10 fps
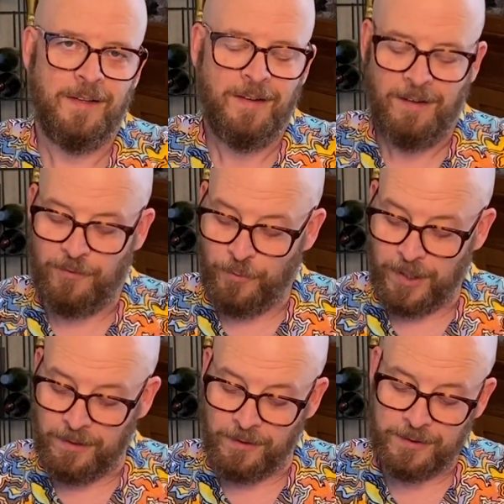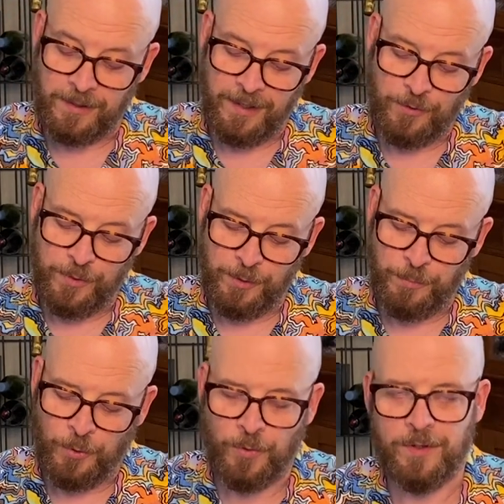of what it looks like when it
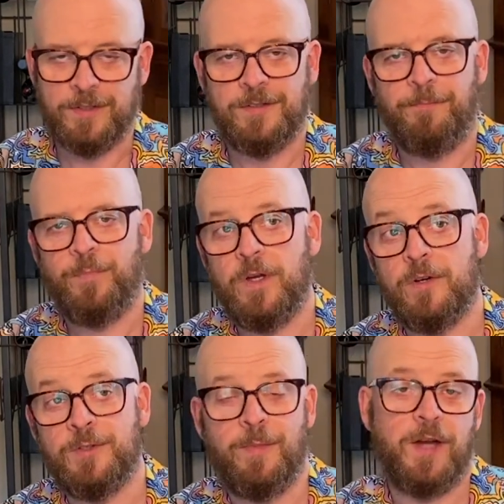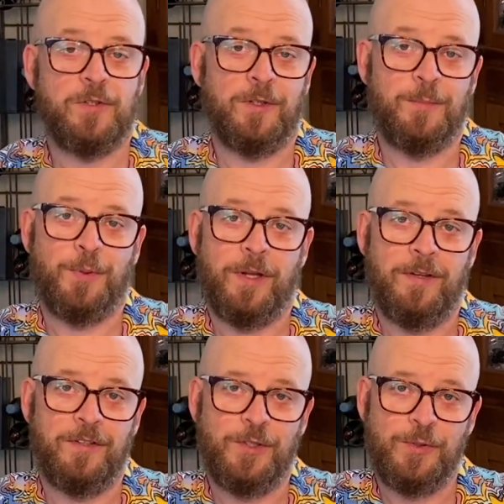pours. There are some actually pretty
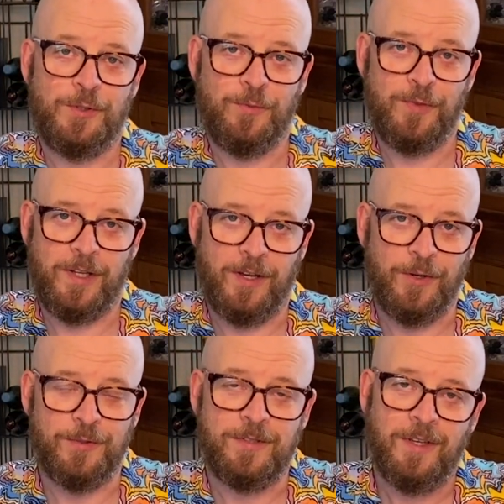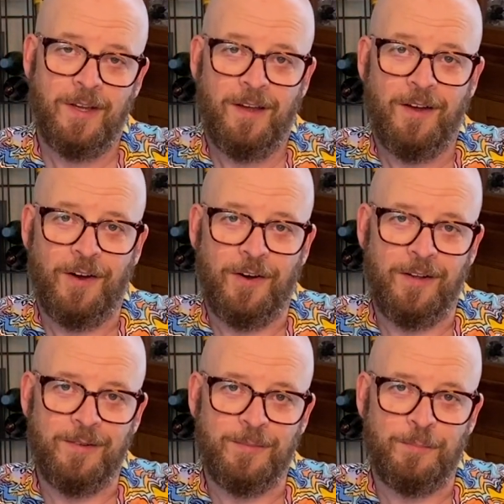good YouTube videos
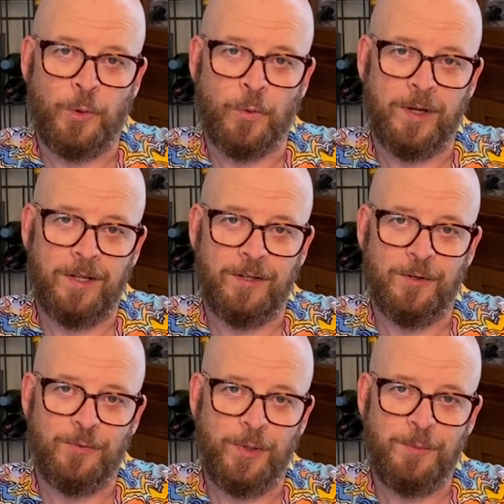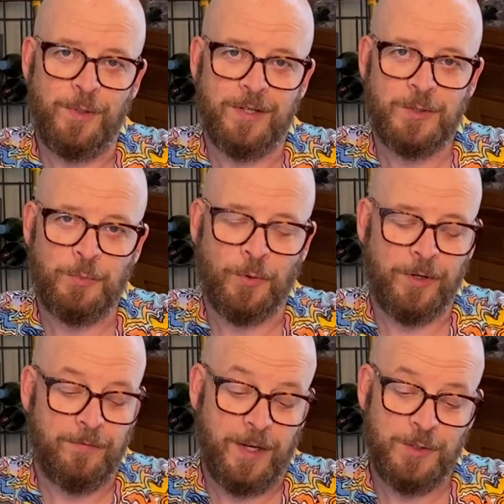on pouring wheat beers,
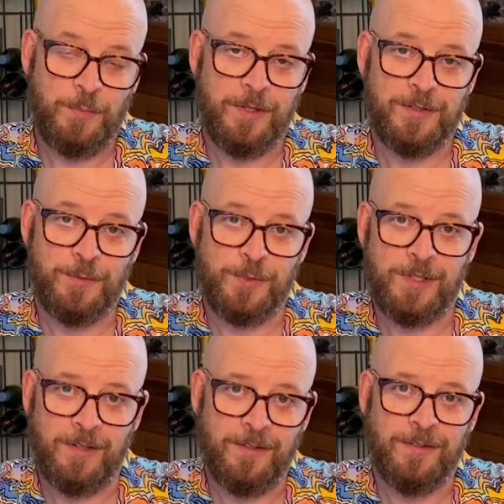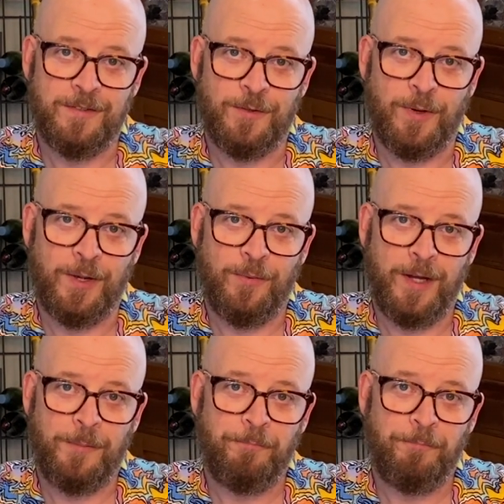pouring weiss beers in particular, the right way.